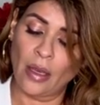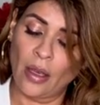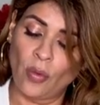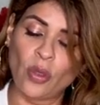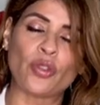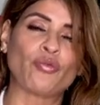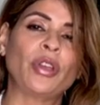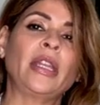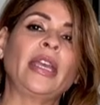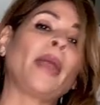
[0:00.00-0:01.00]
what's
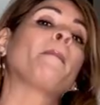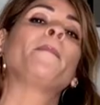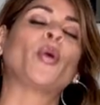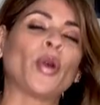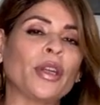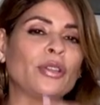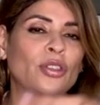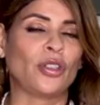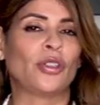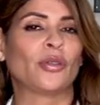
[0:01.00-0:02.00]
really important
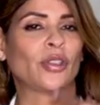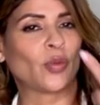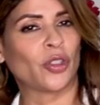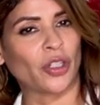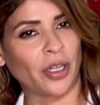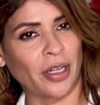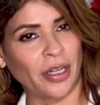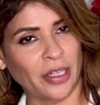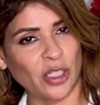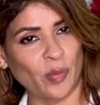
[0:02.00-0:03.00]
to you is what you're gonna
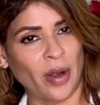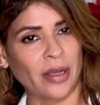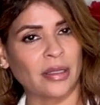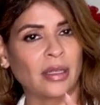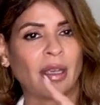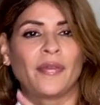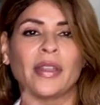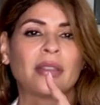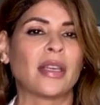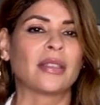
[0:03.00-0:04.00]
express. If
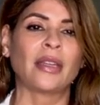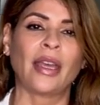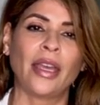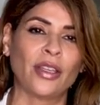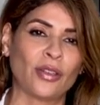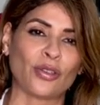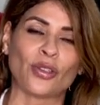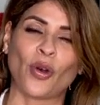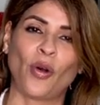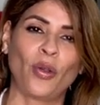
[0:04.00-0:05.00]
it doesn't hit your
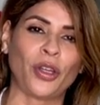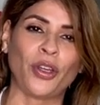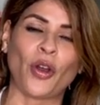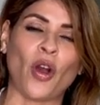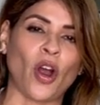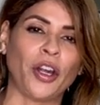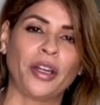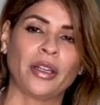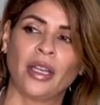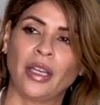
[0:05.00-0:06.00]
soul and your heart,
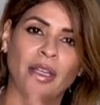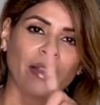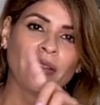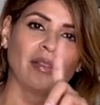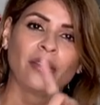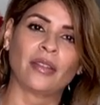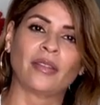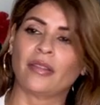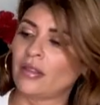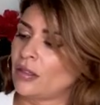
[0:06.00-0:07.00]

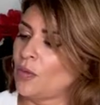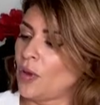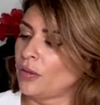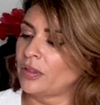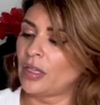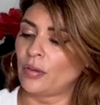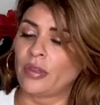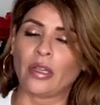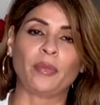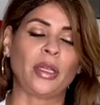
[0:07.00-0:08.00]
you won't.
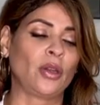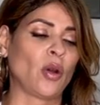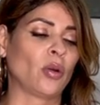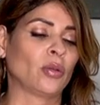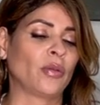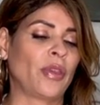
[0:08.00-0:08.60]
There'd be no